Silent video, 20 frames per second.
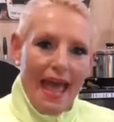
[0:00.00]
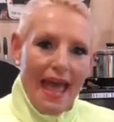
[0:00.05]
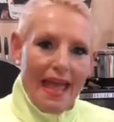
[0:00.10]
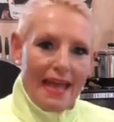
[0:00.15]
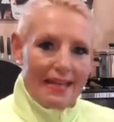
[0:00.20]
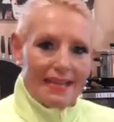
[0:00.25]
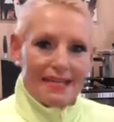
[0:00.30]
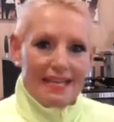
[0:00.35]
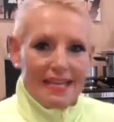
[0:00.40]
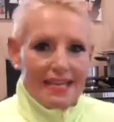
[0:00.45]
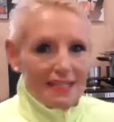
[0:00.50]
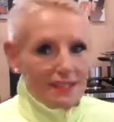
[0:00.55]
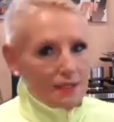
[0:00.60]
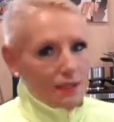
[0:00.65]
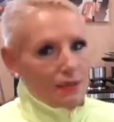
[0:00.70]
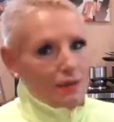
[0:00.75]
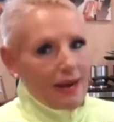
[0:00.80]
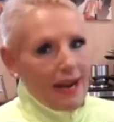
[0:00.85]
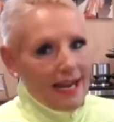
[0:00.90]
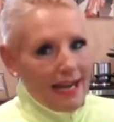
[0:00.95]
And here's a
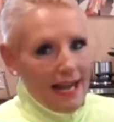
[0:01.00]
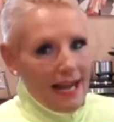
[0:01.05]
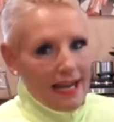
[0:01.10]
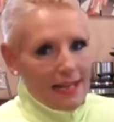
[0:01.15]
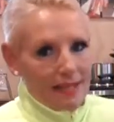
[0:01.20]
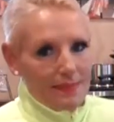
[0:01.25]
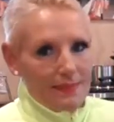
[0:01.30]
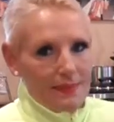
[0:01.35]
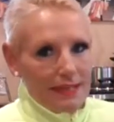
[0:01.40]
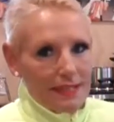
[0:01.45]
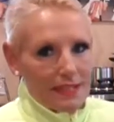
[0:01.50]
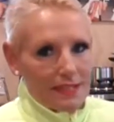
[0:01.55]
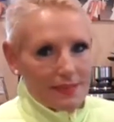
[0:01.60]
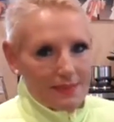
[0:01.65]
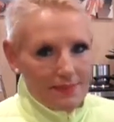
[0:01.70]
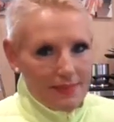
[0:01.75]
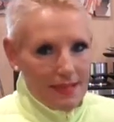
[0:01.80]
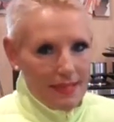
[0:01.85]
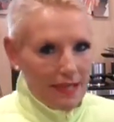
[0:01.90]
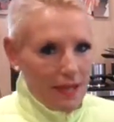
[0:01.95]
great
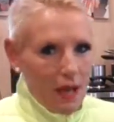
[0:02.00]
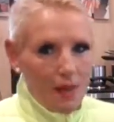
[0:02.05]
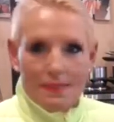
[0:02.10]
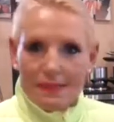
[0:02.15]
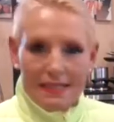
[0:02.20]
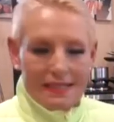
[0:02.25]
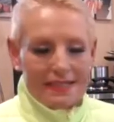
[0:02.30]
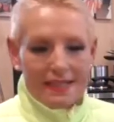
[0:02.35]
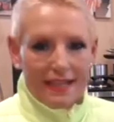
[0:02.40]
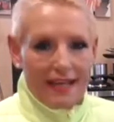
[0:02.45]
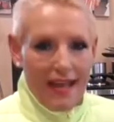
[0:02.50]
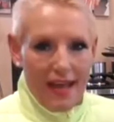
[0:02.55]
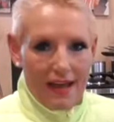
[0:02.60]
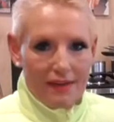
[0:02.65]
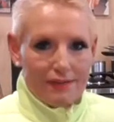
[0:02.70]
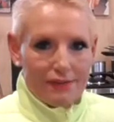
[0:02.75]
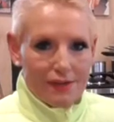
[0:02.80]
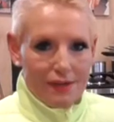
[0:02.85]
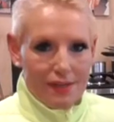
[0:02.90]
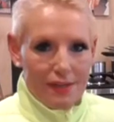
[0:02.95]
argument that nobody's going to
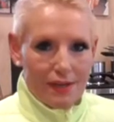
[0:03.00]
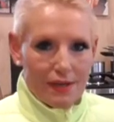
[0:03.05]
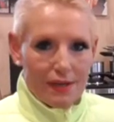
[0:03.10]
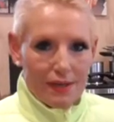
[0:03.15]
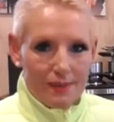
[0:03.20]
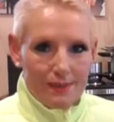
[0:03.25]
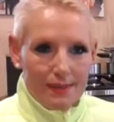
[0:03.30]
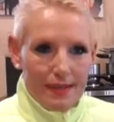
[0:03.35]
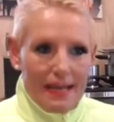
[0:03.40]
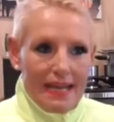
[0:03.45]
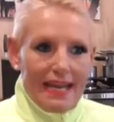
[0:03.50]
have with you.